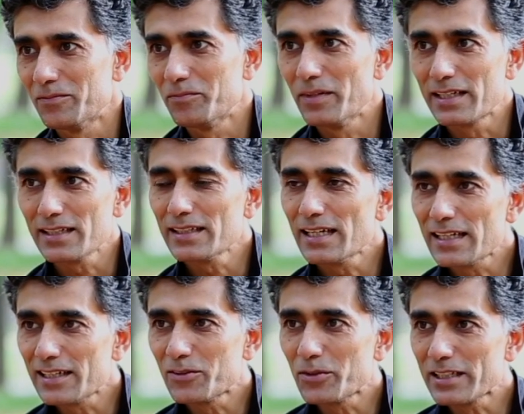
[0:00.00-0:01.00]
better
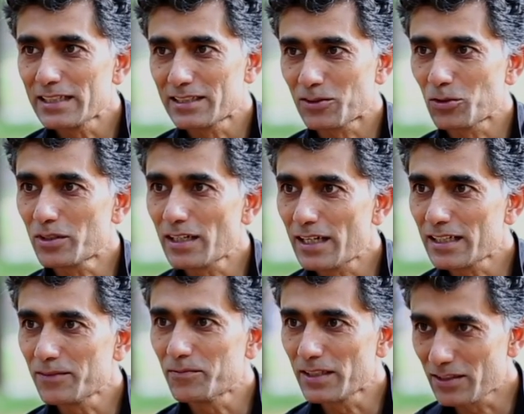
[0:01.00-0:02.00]
than doing Stok
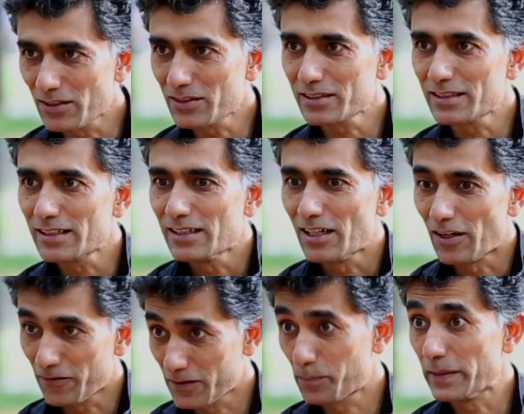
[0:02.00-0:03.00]
Kangri because
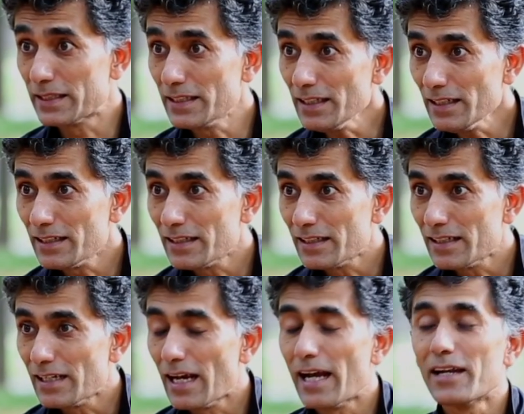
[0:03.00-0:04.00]
of Spiti,
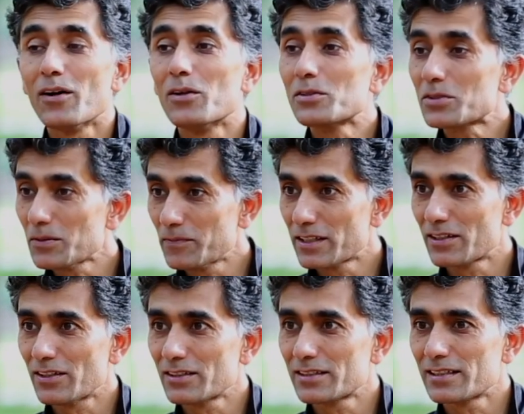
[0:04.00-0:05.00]
and also
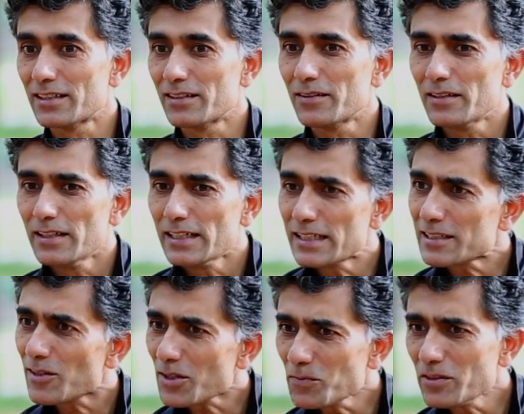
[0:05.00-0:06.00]
because it is a lot